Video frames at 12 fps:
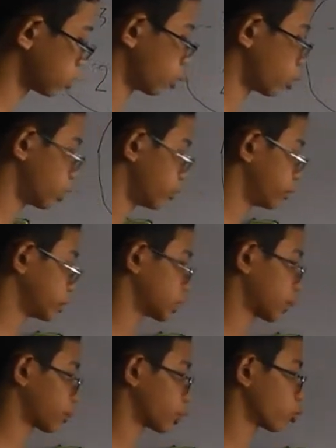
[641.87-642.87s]
or if there's
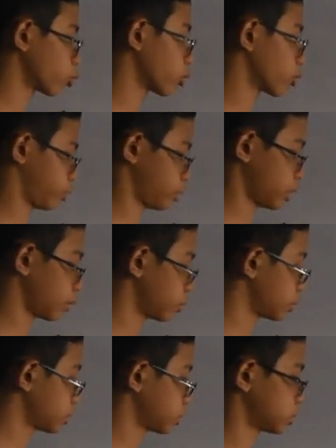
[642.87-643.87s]
something wrong with the
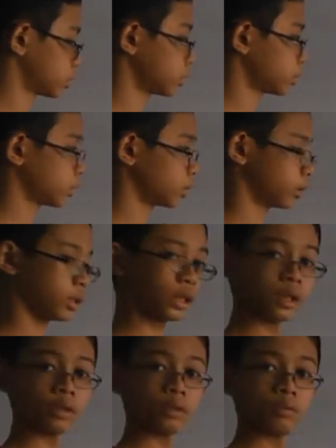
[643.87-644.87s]
numbers,
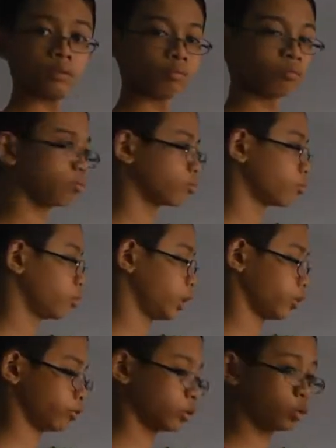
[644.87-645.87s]
then we
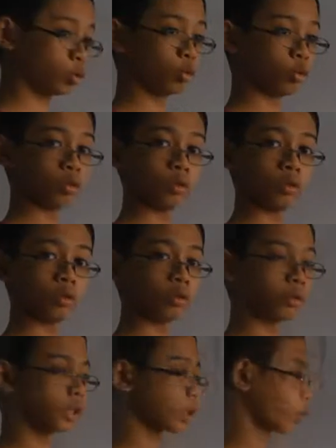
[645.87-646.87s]
have to
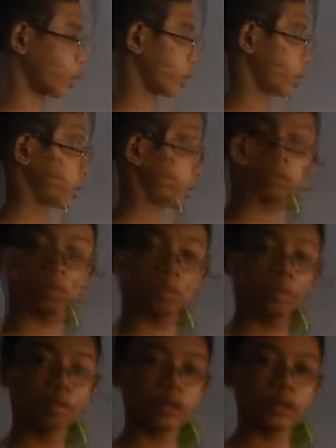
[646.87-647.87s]
recorrect again.
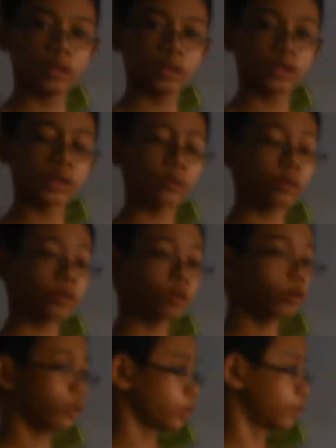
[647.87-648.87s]
Alright, let's keep on
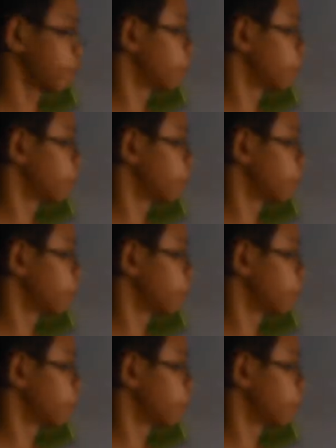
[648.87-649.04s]
going.